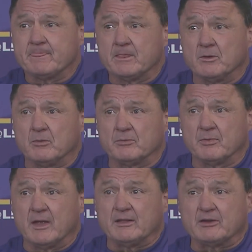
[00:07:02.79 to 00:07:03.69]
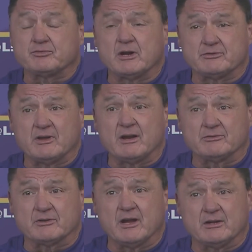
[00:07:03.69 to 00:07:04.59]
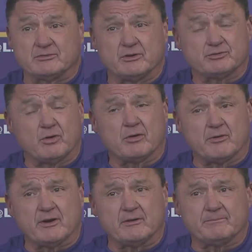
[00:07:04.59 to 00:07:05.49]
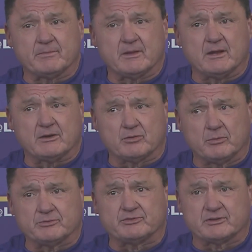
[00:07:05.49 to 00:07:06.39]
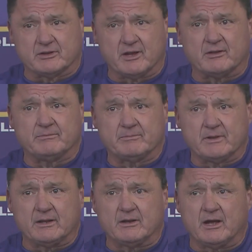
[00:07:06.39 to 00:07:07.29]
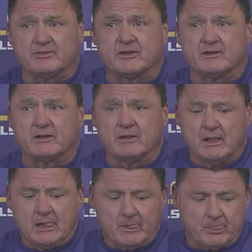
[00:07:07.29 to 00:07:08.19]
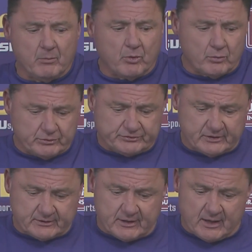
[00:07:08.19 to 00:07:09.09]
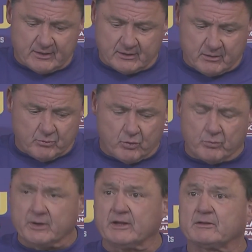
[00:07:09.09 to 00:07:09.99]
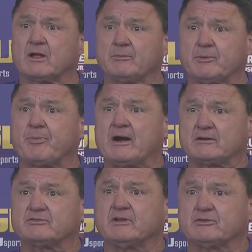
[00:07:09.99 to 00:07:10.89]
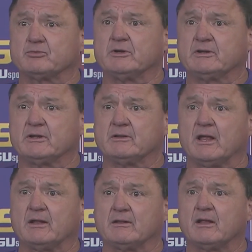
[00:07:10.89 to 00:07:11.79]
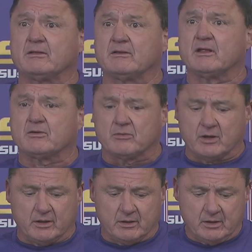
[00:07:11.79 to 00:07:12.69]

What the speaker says: You know, that's what I challenge the guys on. It's hard right now. And I told them to stick together. And I think the more we stick together and the more we get to come to practice next week and get on